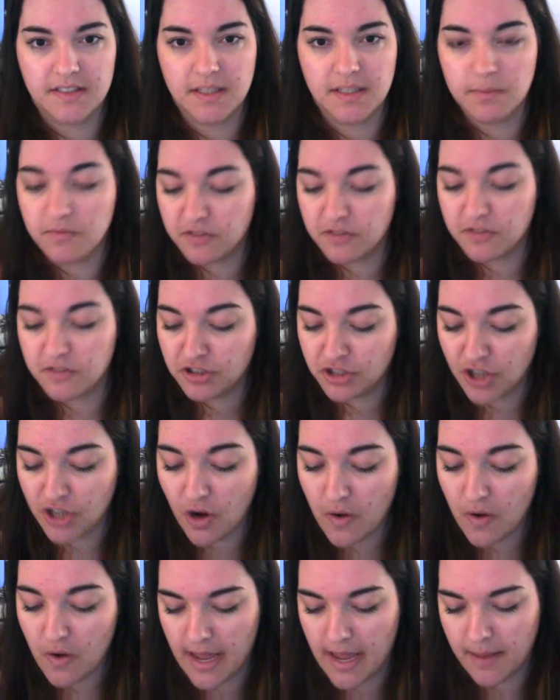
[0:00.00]
I'm so
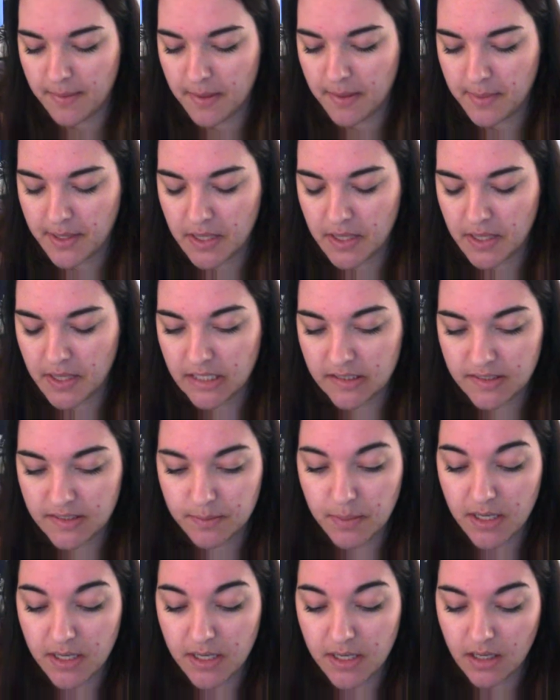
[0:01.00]
happy about this
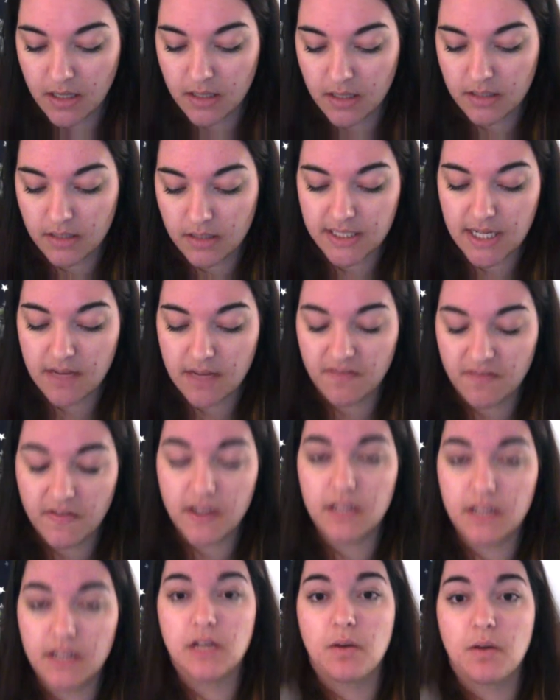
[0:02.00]
because I can
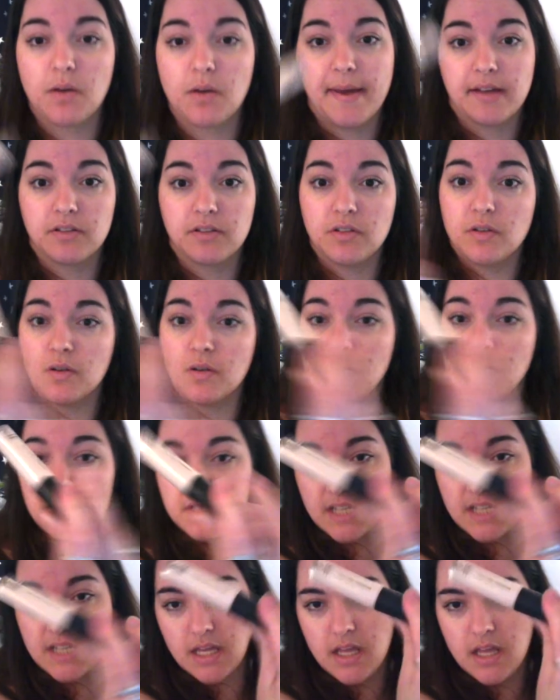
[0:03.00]
finally go back to
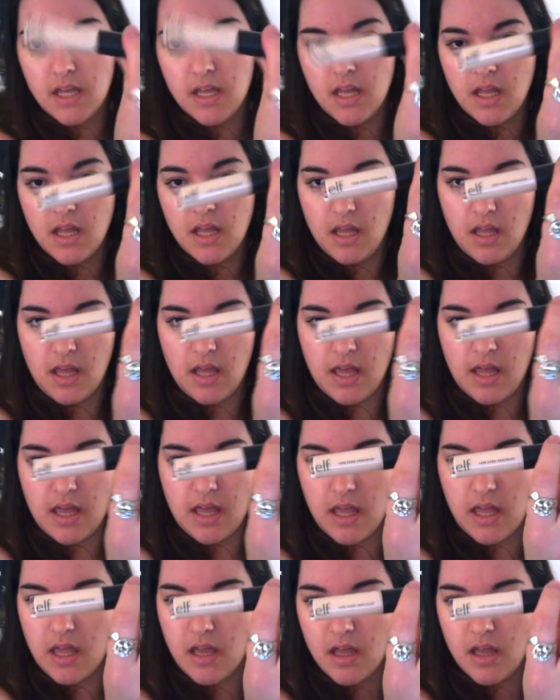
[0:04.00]
using
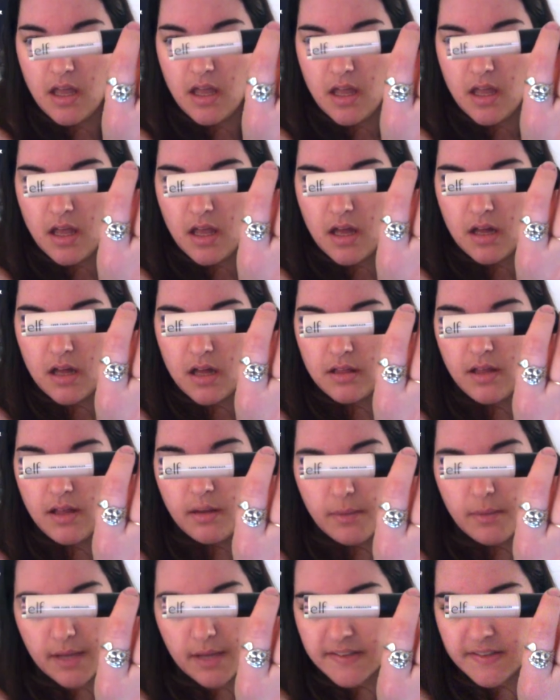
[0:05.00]
a
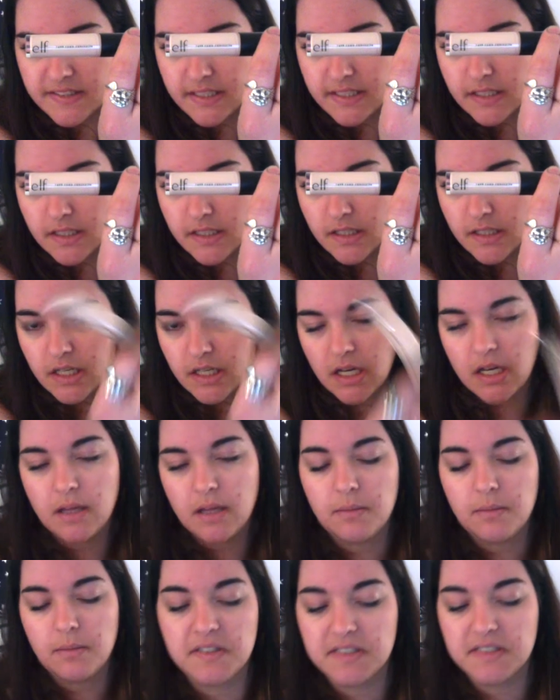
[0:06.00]
liquid concealer.
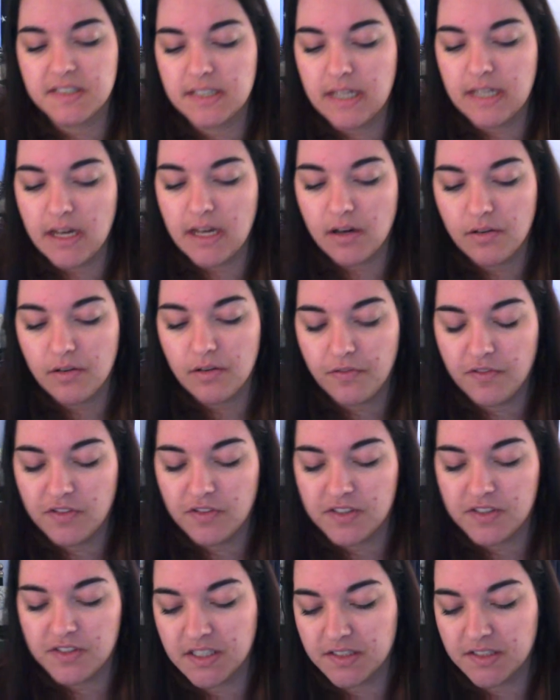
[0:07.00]
This is the e.l.f.
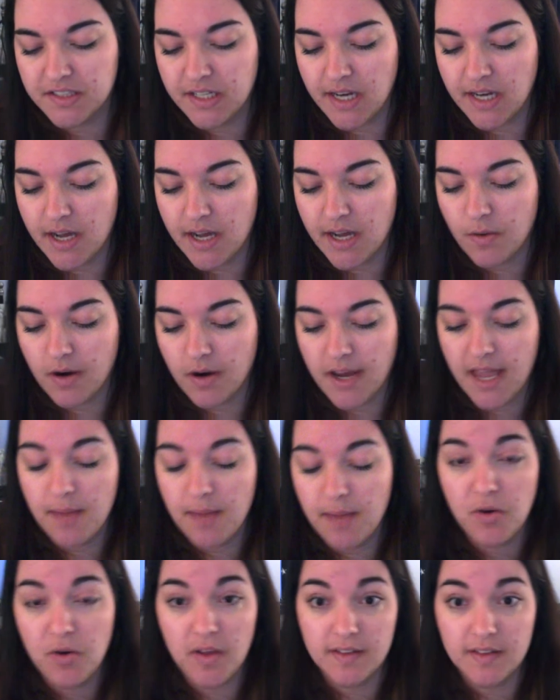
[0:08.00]
16-Hour
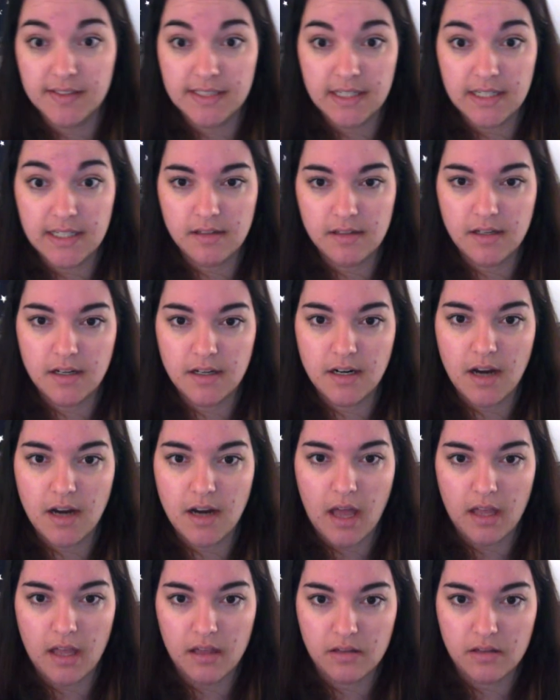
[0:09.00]
Camo Concealer.
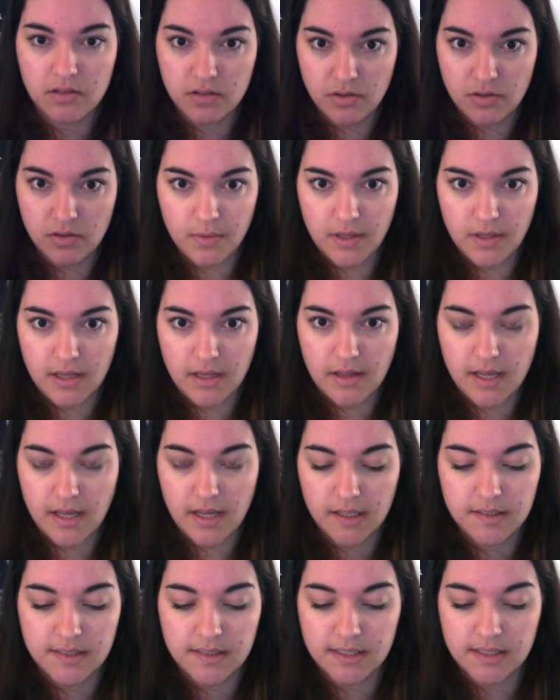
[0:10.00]
I do really like
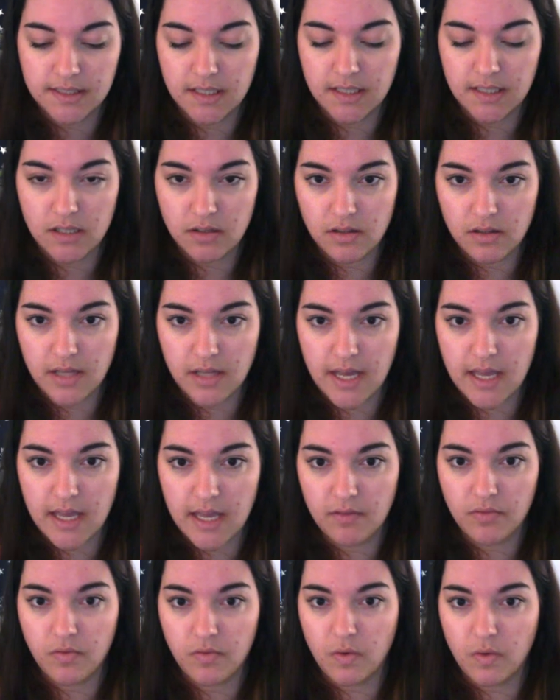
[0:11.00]
this. It's a little light
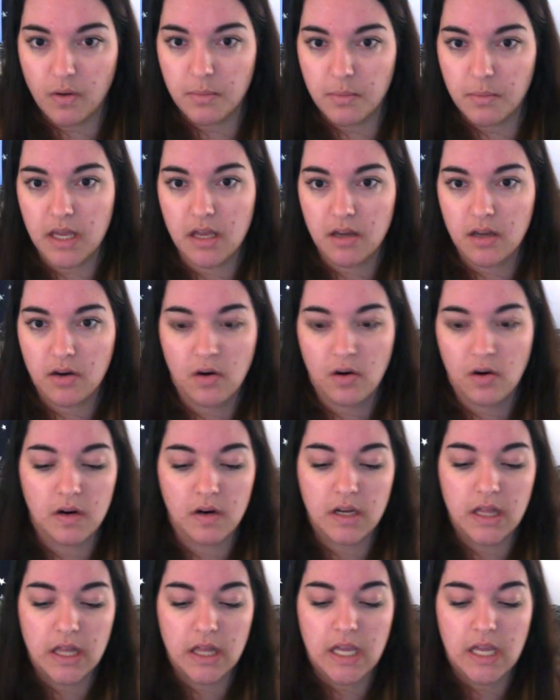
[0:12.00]
for me
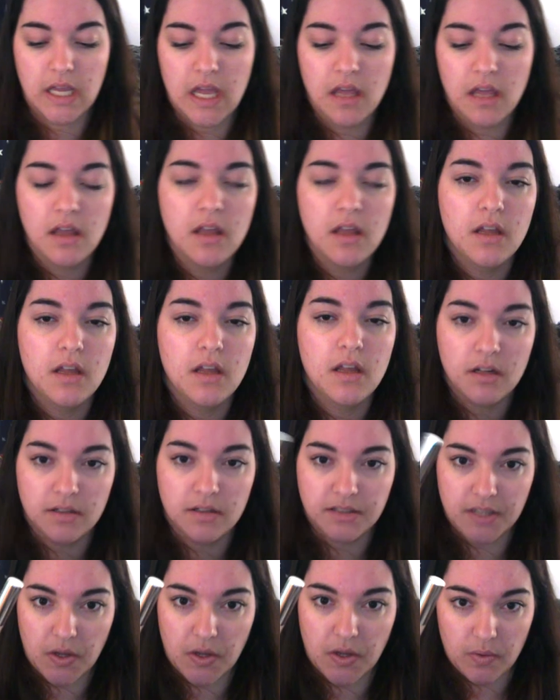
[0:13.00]
currently,
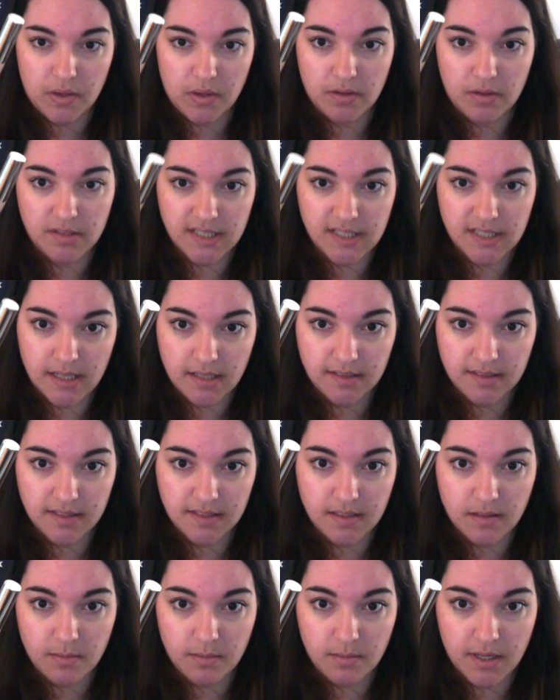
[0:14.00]
so using this a
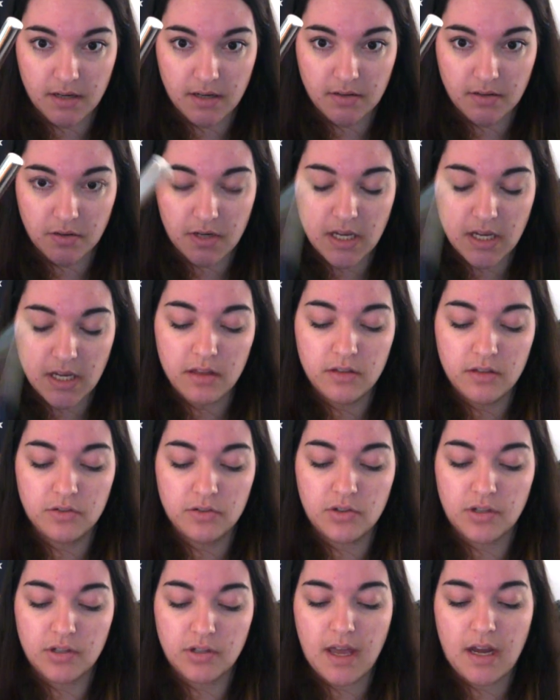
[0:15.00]
little bit underneath
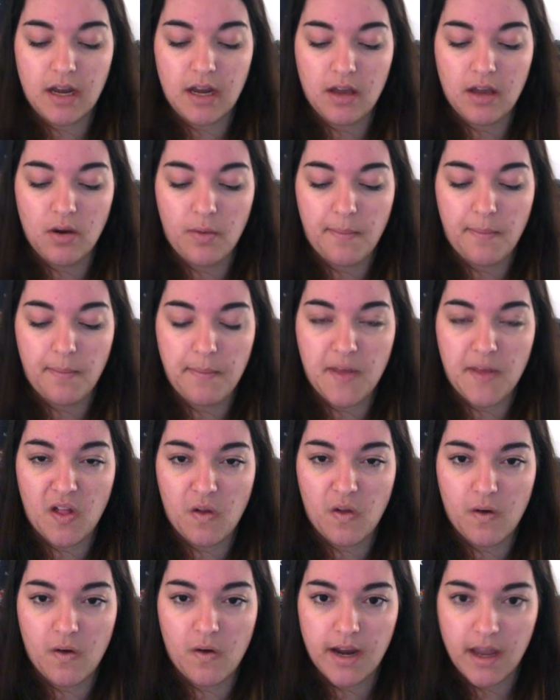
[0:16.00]
should kind of help mellow
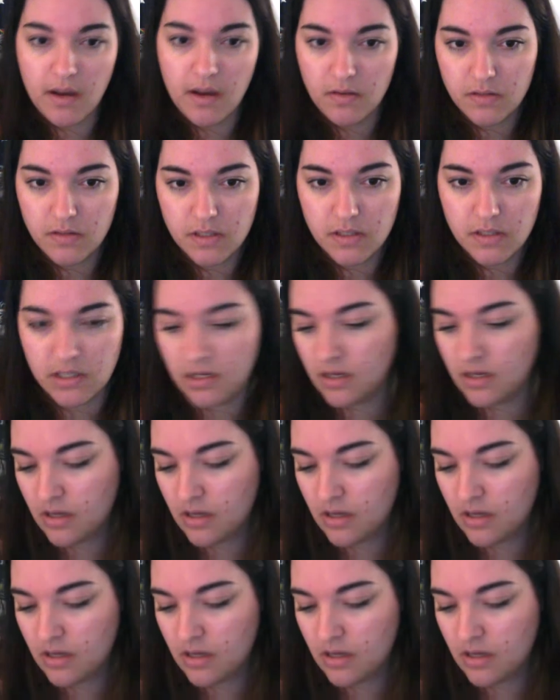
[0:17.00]
it out.